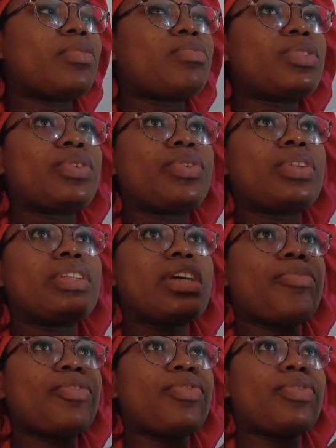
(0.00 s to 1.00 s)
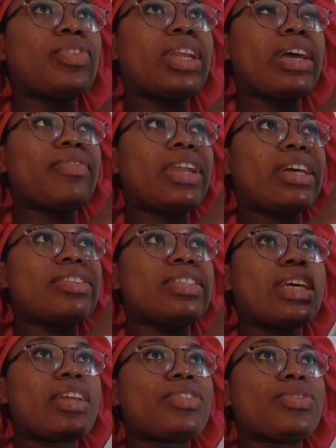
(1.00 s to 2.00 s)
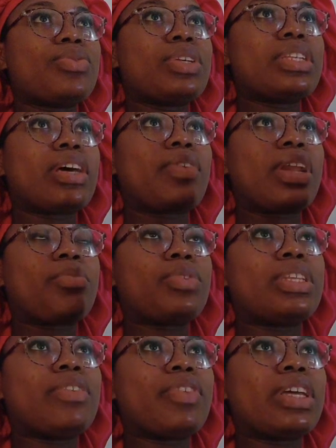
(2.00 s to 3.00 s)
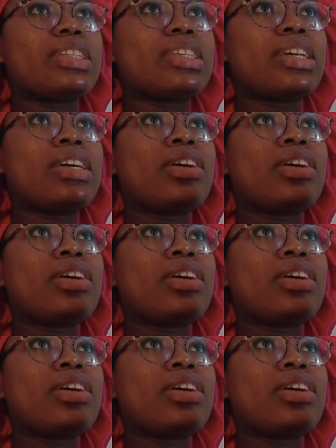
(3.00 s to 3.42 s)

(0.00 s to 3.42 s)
So the time of tonight when I decided to do it and when I put the event,